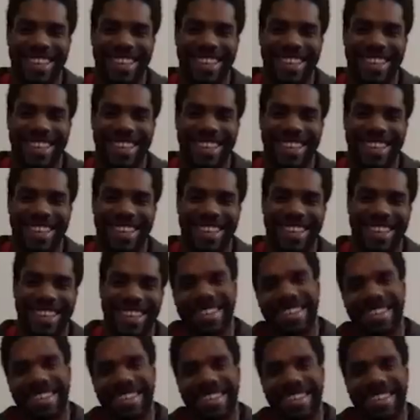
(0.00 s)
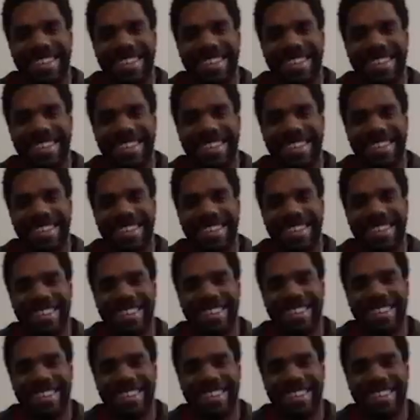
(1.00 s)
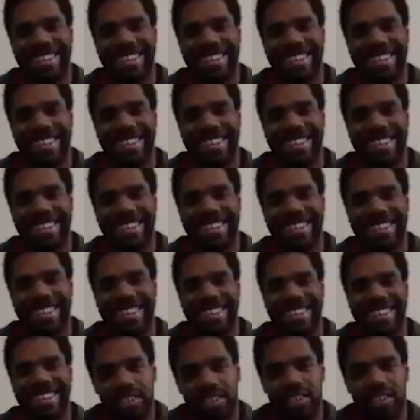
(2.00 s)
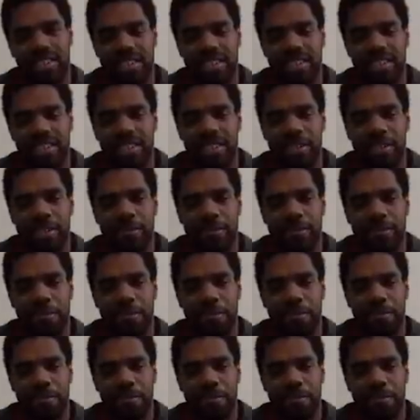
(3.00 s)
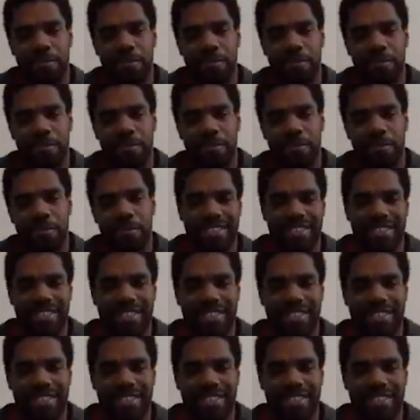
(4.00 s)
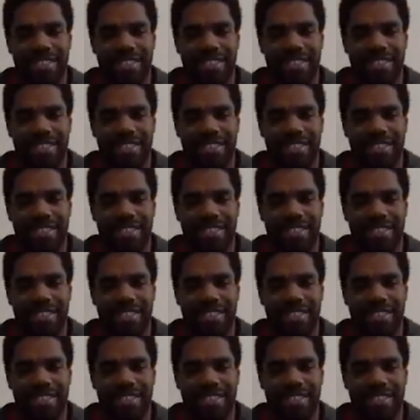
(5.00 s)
This person isn't speaking.